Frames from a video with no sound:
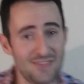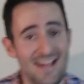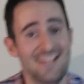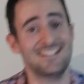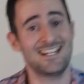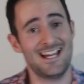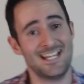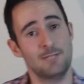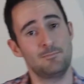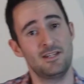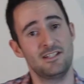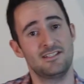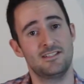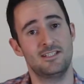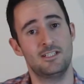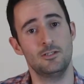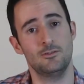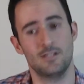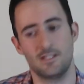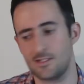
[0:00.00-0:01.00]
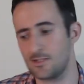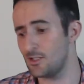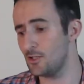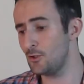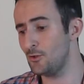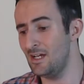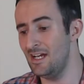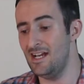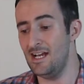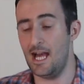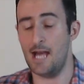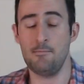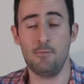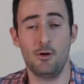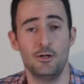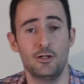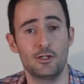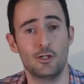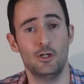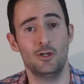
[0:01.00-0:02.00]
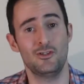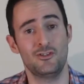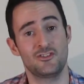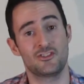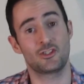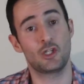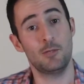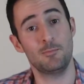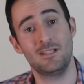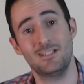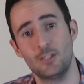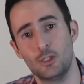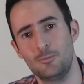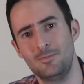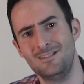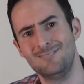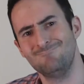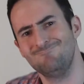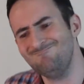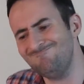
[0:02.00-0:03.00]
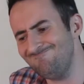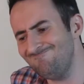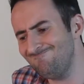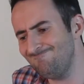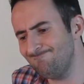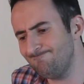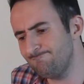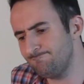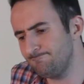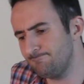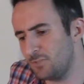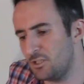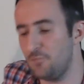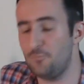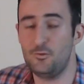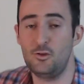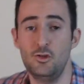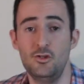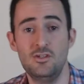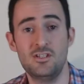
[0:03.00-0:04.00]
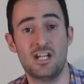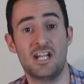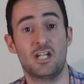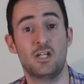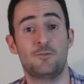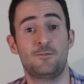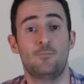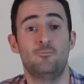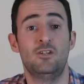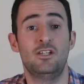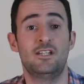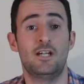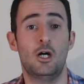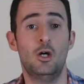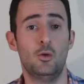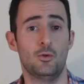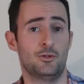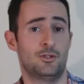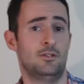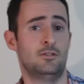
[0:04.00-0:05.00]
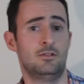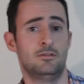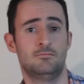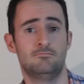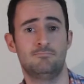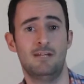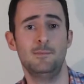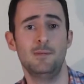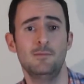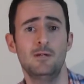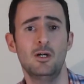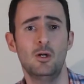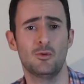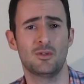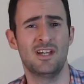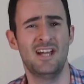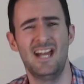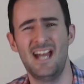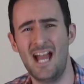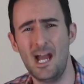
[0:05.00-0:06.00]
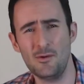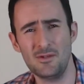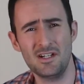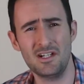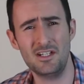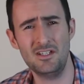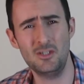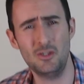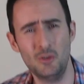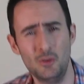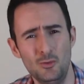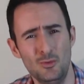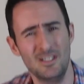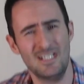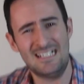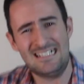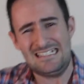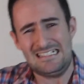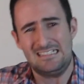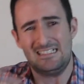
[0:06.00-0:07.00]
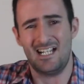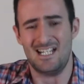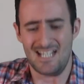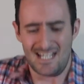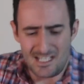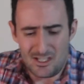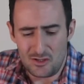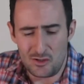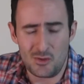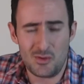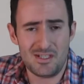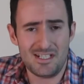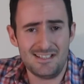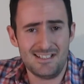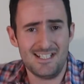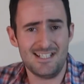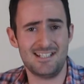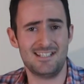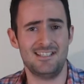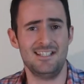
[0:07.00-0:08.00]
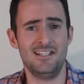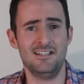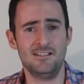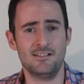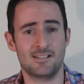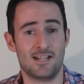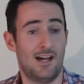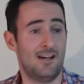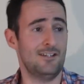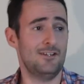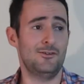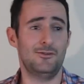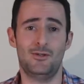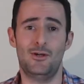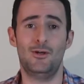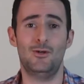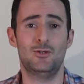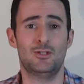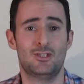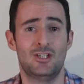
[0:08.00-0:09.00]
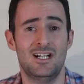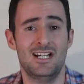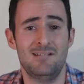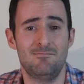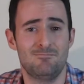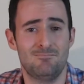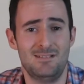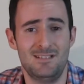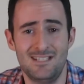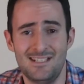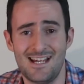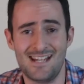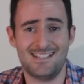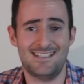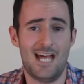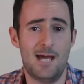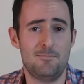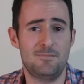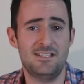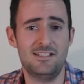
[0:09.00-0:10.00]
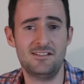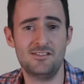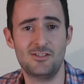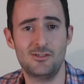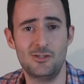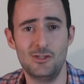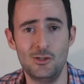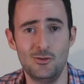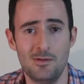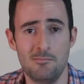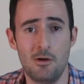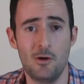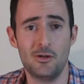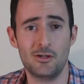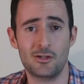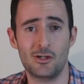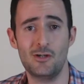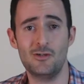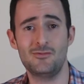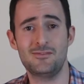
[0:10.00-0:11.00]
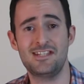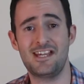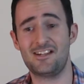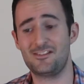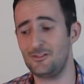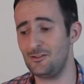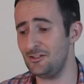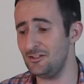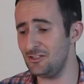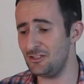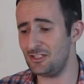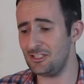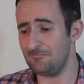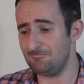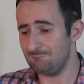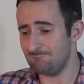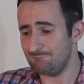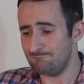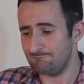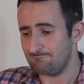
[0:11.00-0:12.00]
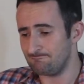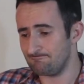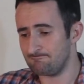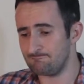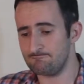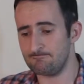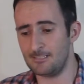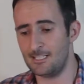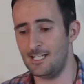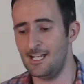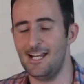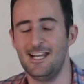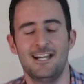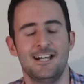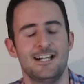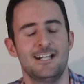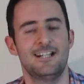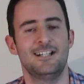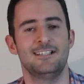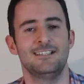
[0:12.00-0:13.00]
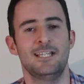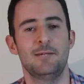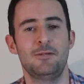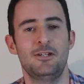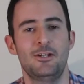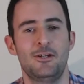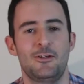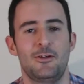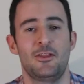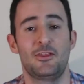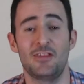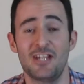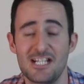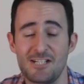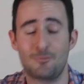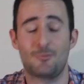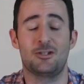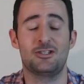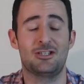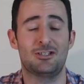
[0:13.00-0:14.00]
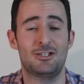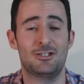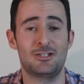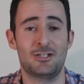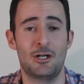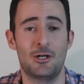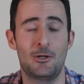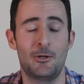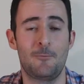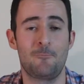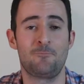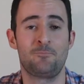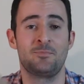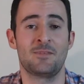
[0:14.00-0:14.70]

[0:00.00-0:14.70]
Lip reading: That's how you're meant to do it. So emoticons got me a little bit, confused. I don't know if I'm really old. Maybe I'm old. How young are you? Are you using these things? I don't know. Should I be adapting to new emoticon technology? Let me know. Thanks for watching the show.